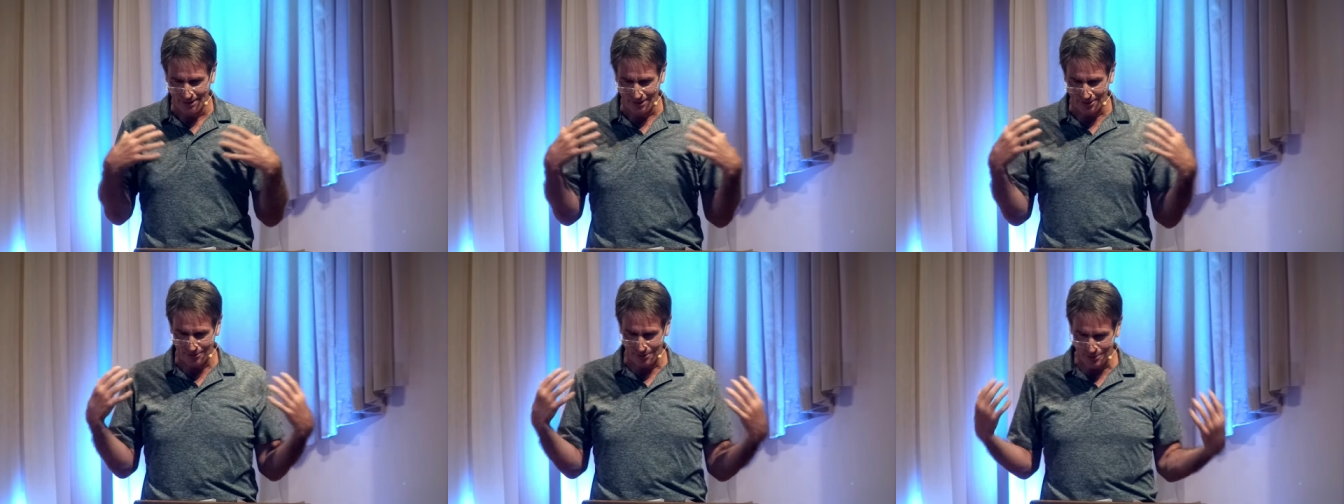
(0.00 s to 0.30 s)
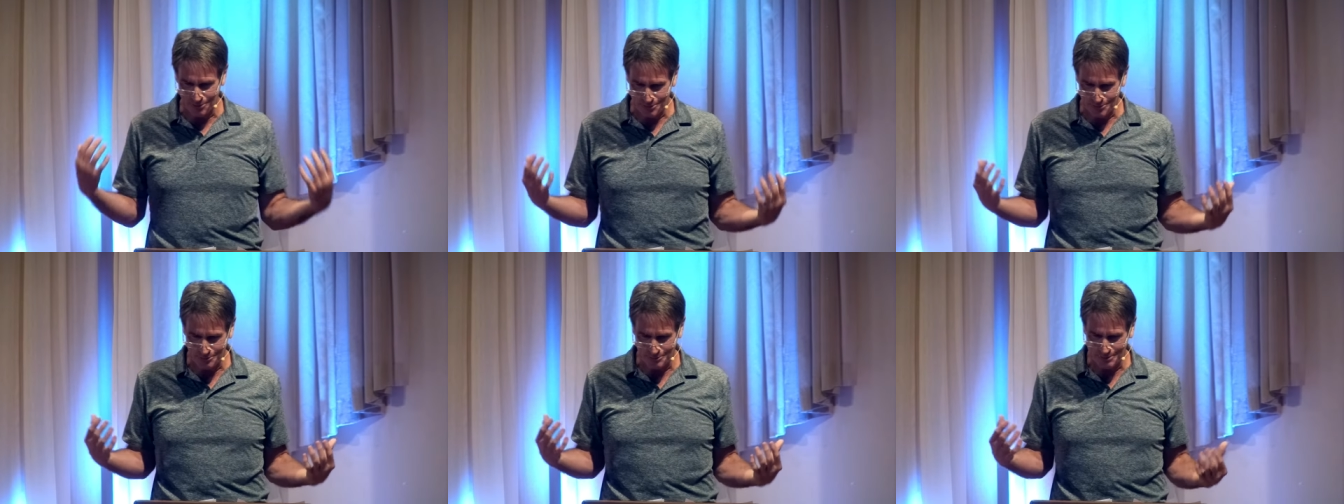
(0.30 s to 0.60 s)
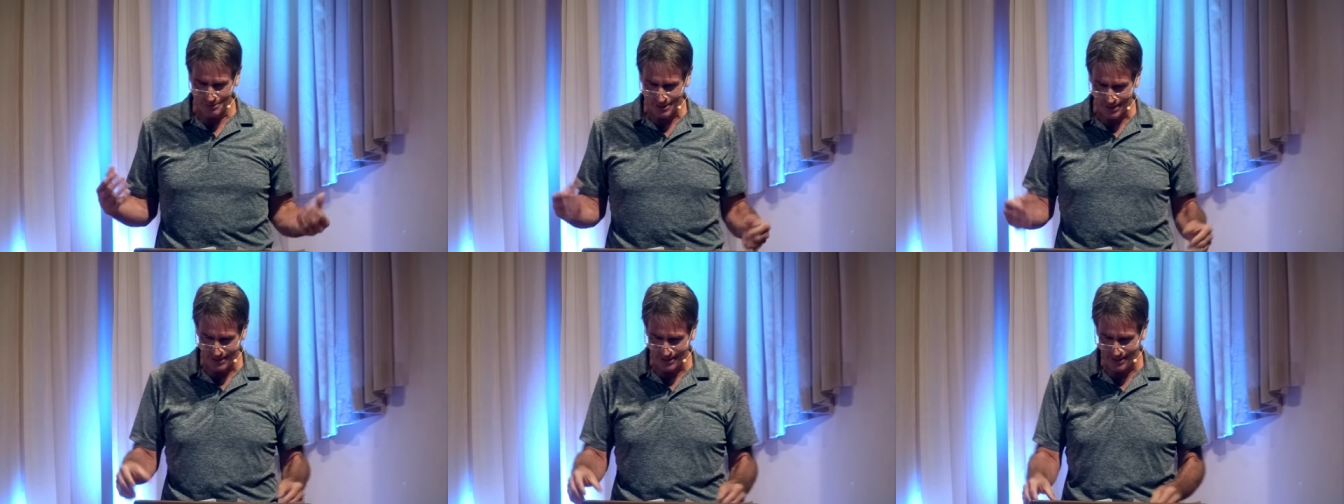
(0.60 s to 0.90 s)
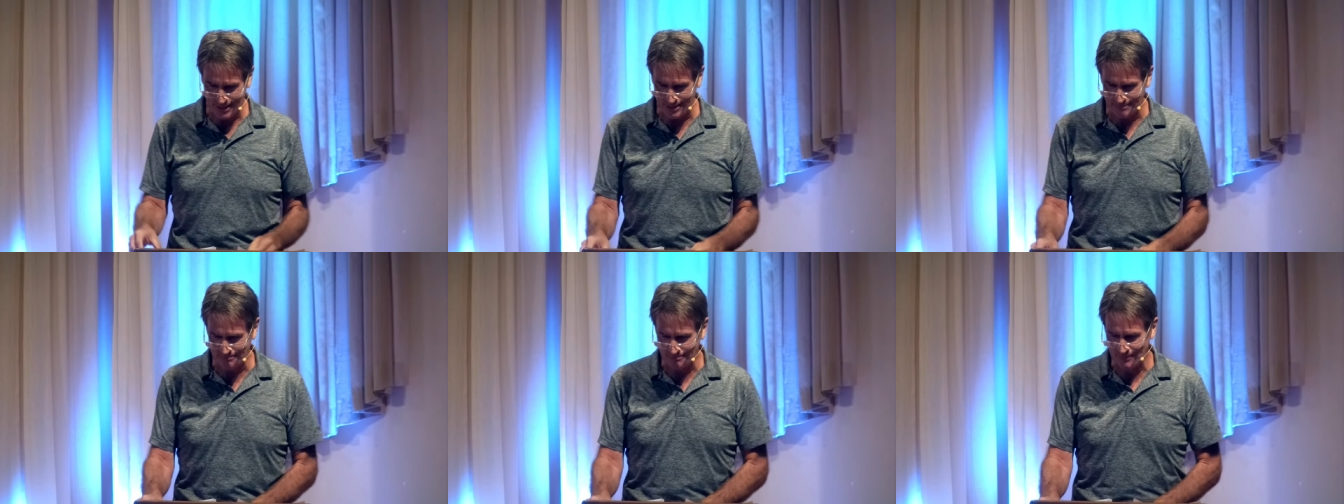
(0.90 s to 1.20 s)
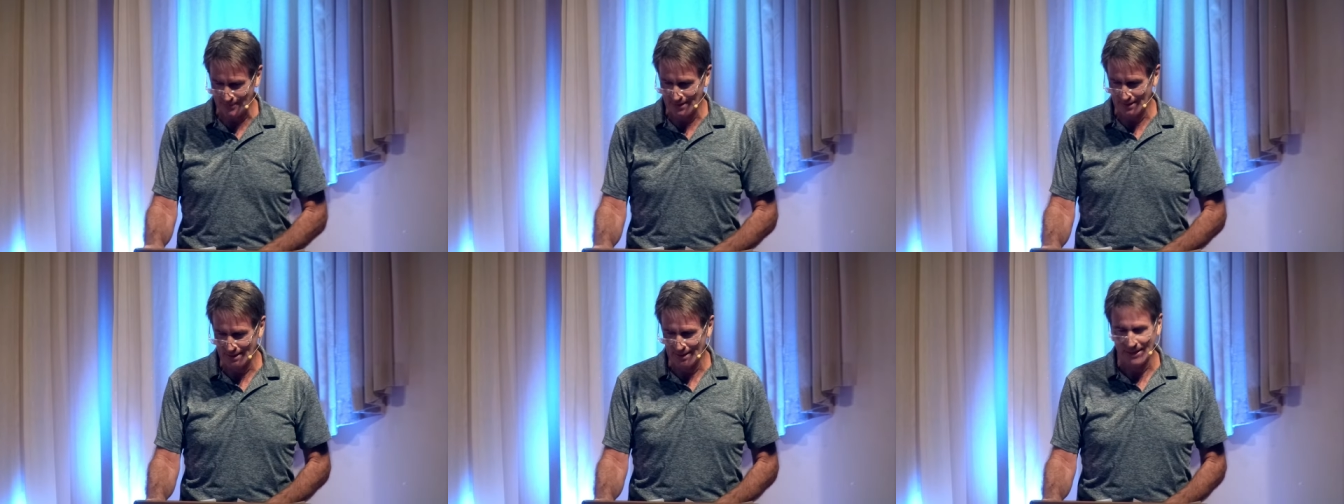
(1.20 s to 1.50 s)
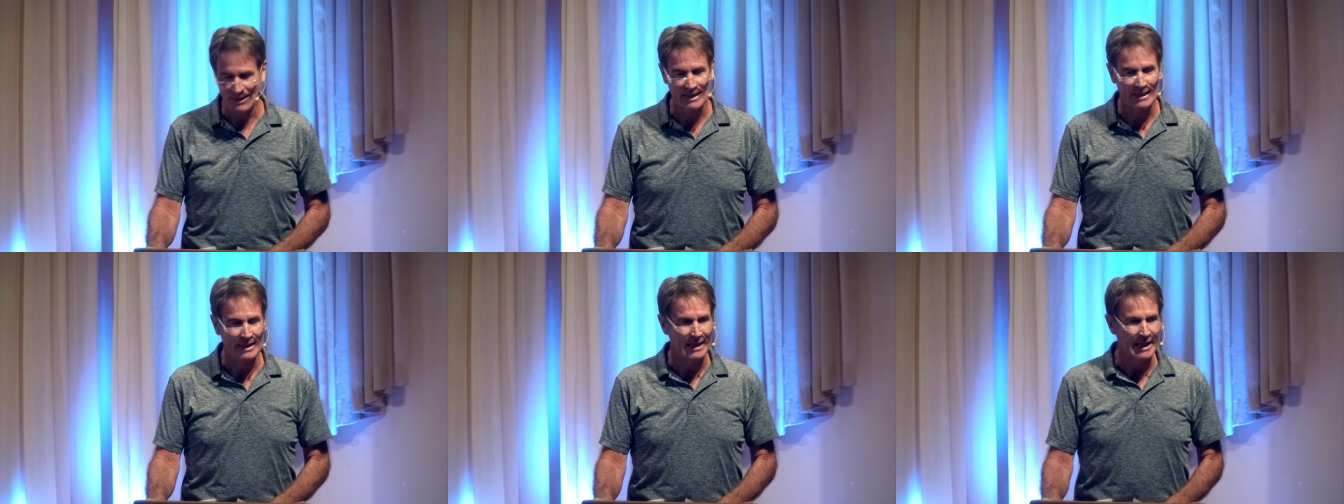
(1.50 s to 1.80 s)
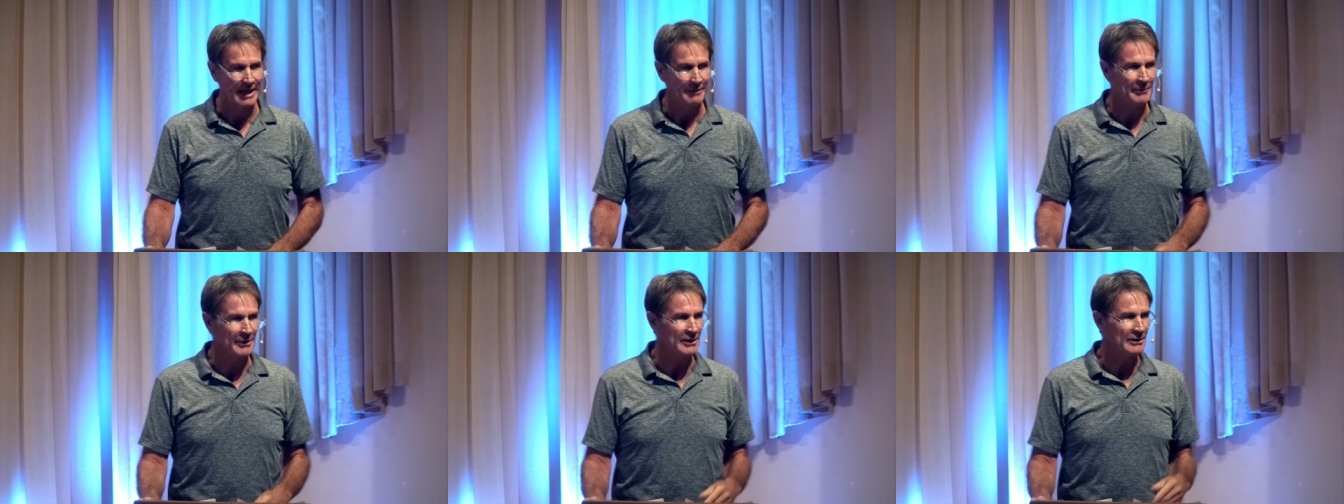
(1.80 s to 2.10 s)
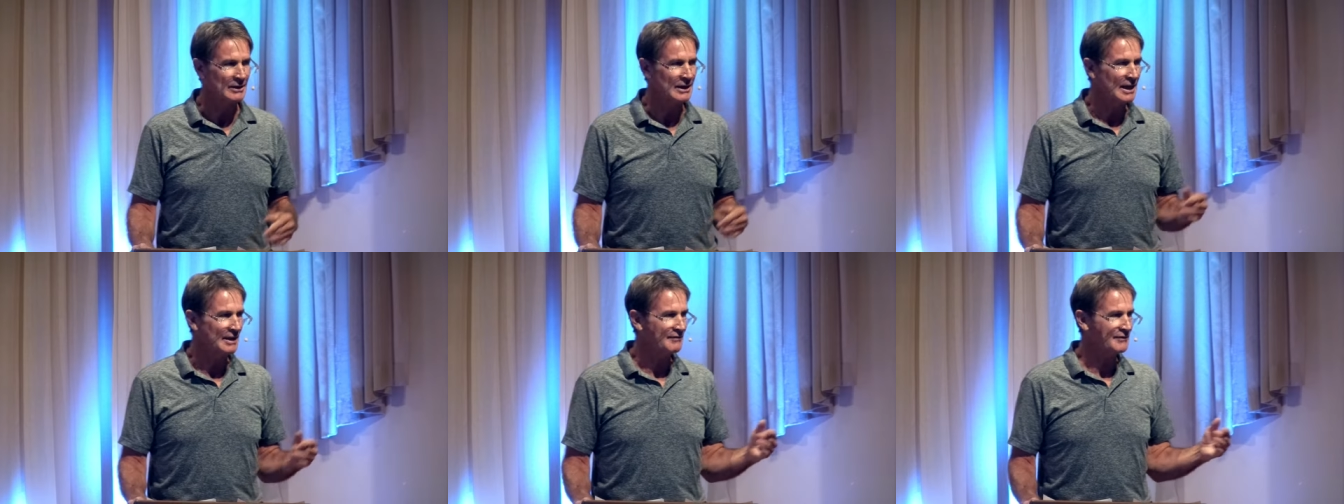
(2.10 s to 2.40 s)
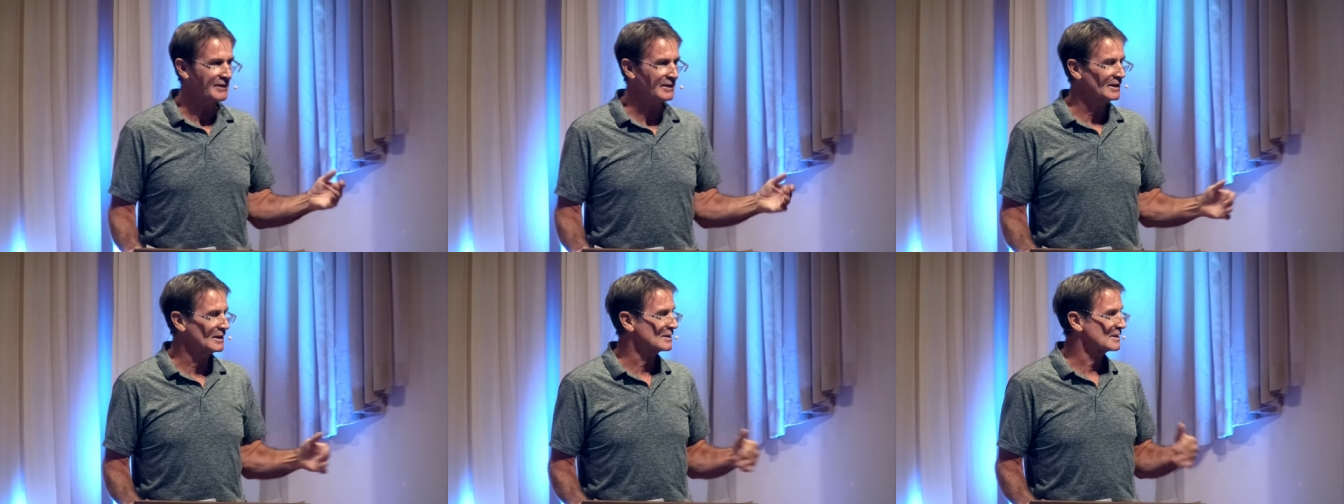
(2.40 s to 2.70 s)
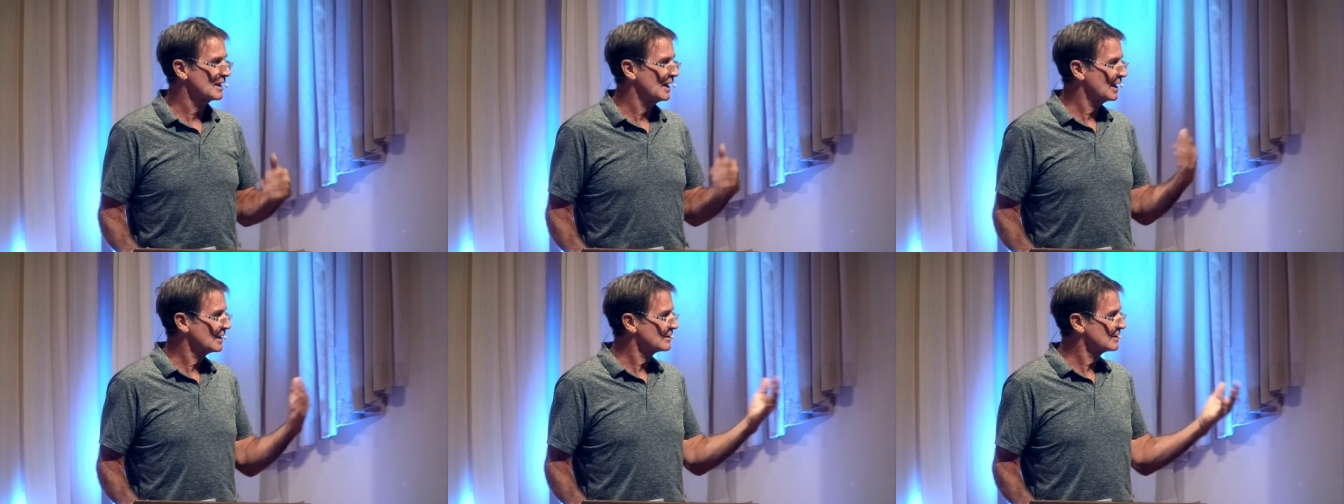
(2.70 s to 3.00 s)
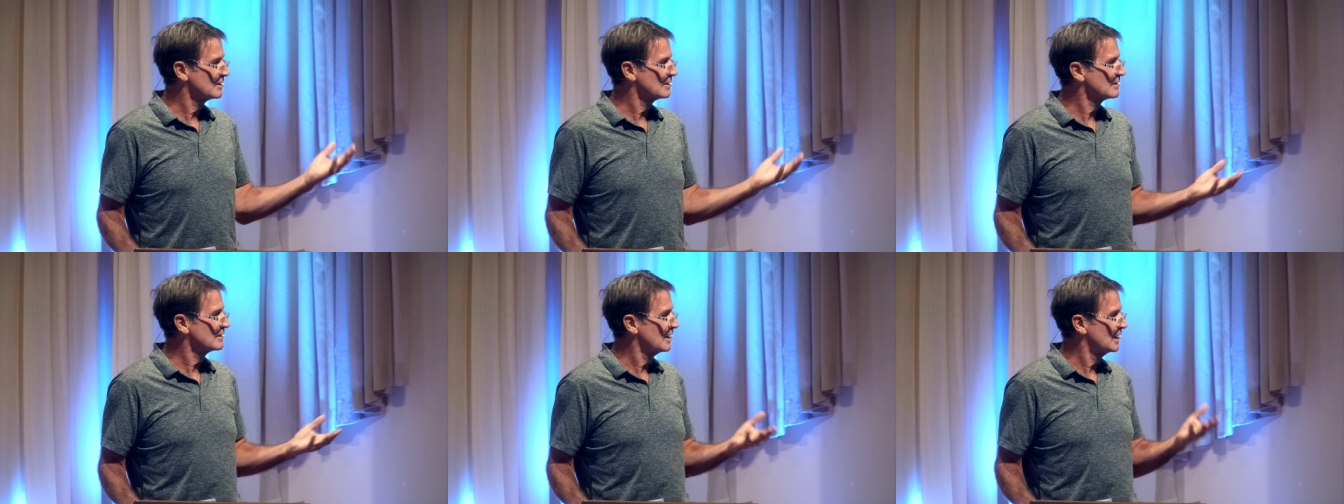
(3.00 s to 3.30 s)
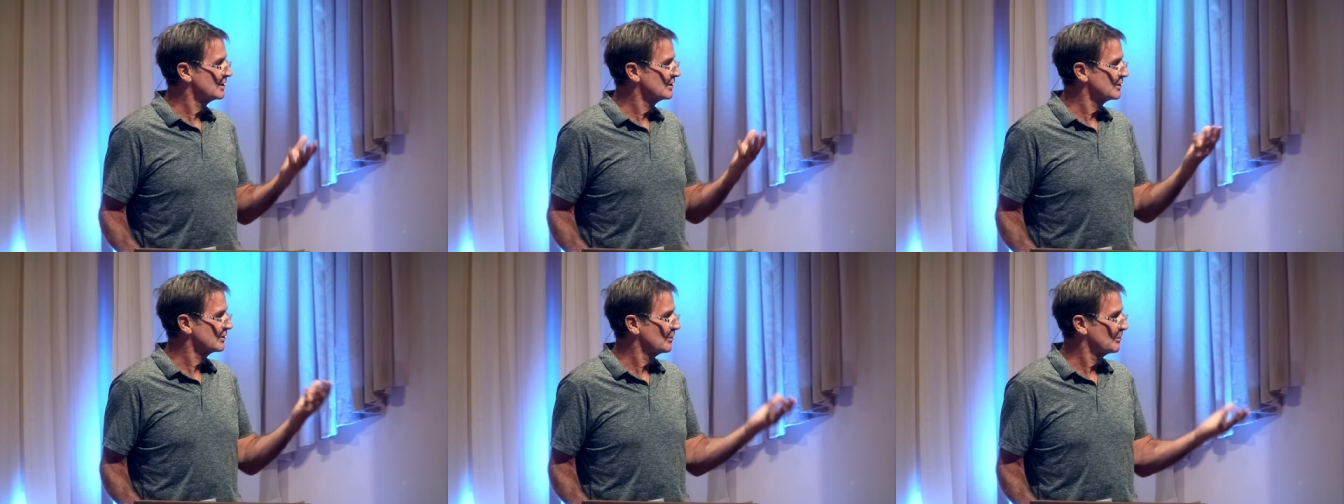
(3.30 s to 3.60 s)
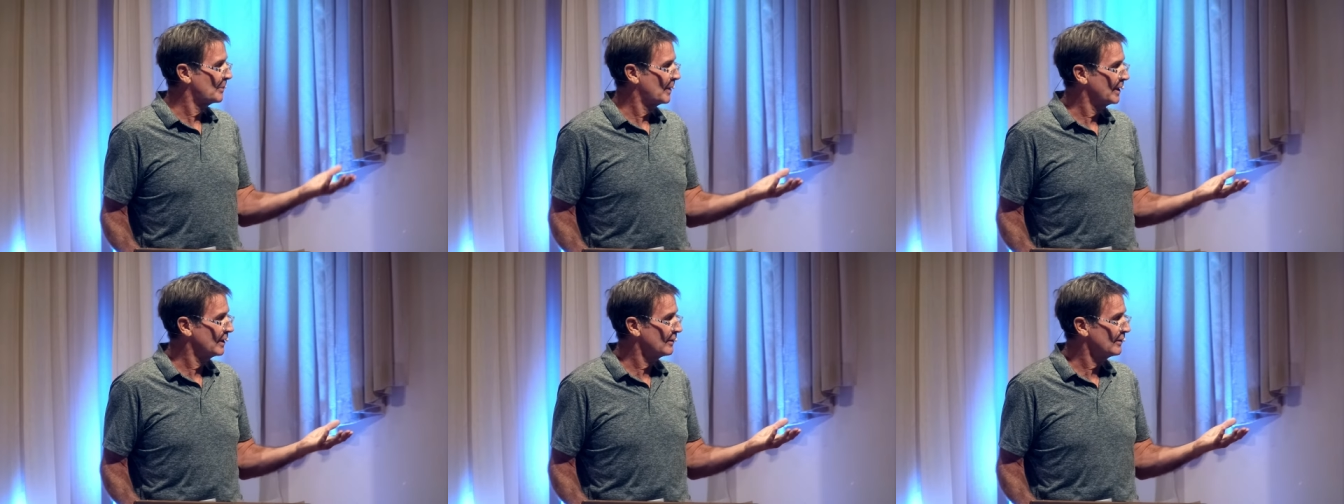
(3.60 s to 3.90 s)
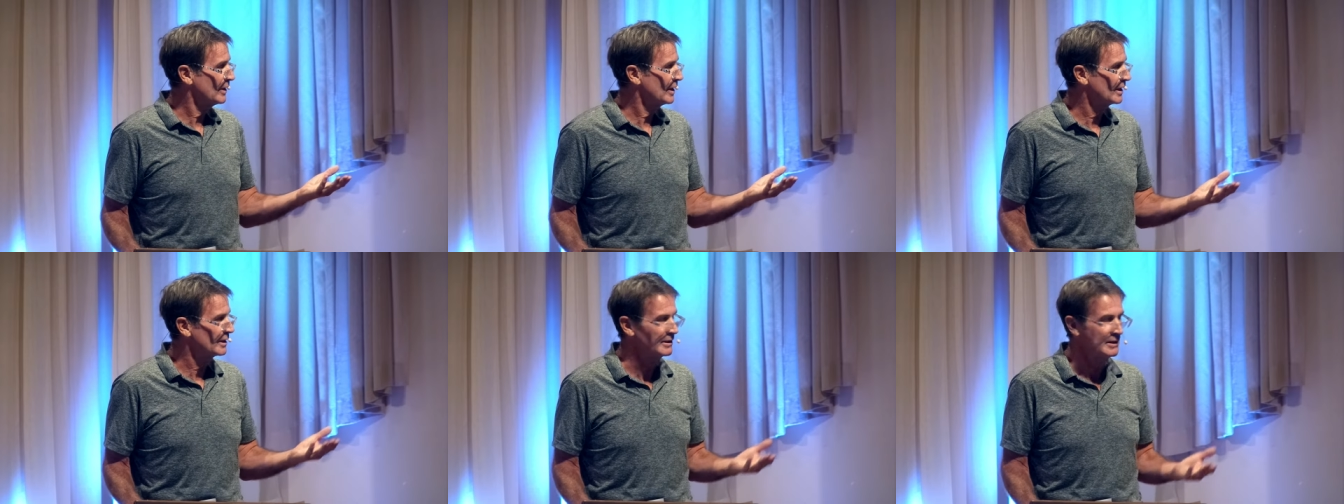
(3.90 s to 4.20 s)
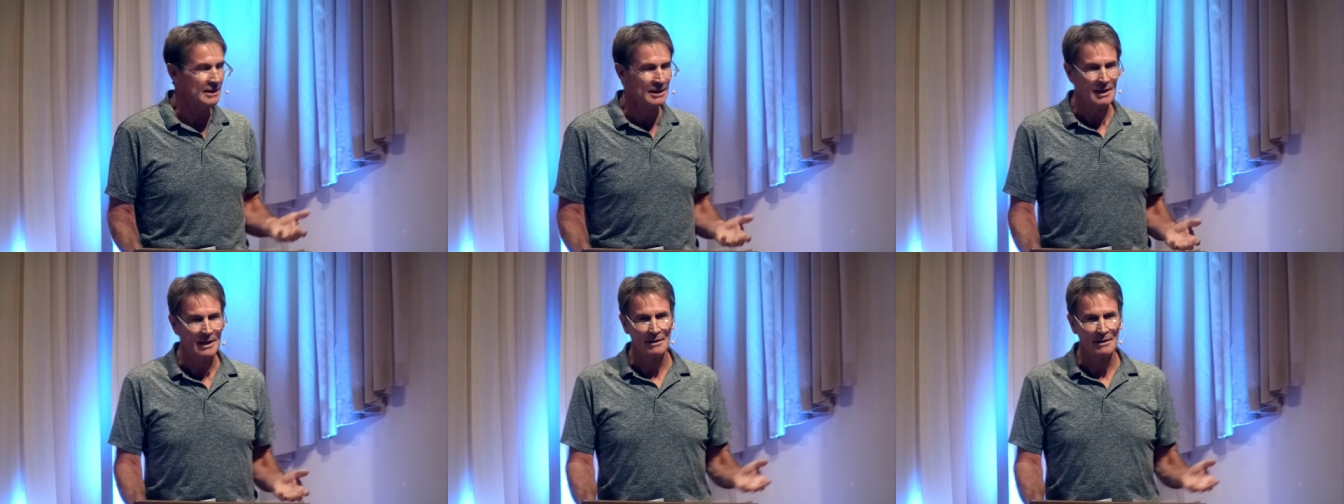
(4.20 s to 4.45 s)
our own time. And we are left in this existential period